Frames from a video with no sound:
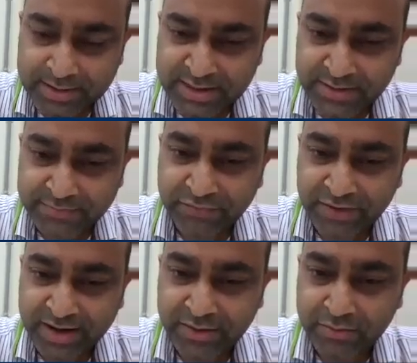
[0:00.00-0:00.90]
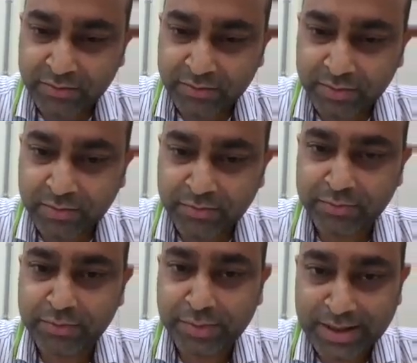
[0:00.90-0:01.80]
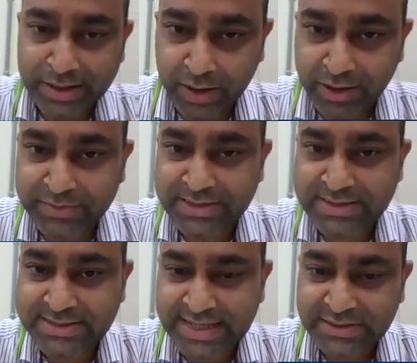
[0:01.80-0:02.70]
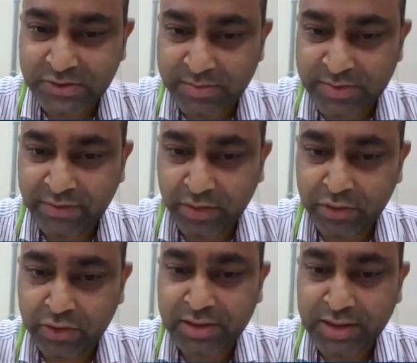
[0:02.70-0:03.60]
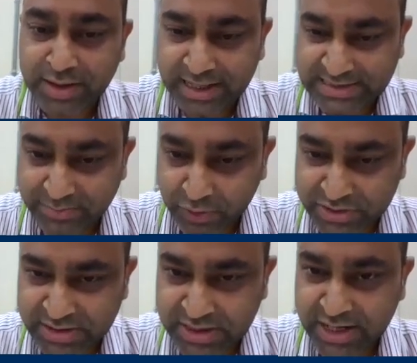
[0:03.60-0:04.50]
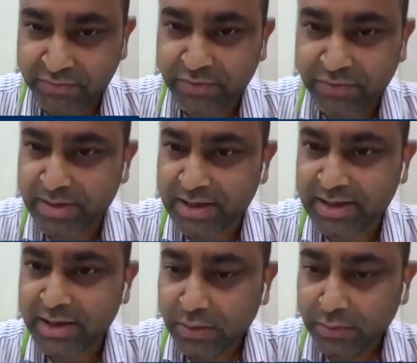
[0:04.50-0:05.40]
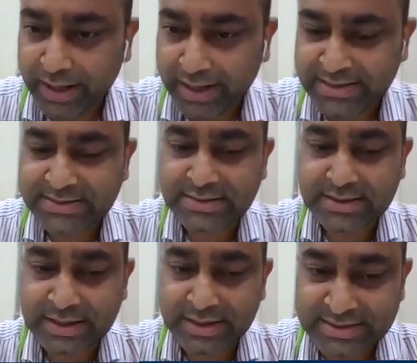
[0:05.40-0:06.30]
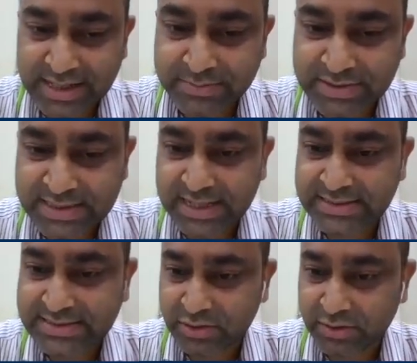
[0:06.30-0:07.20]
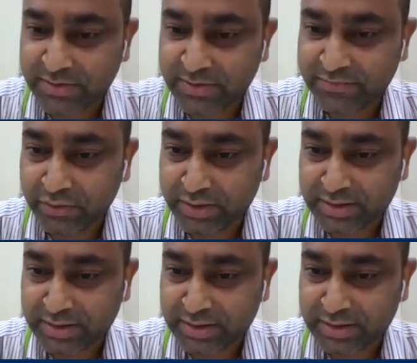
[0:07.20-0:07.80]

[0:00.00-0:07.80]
tryptophan in one of the scales will be found as most hydrophobic, whereas in some scales it will be found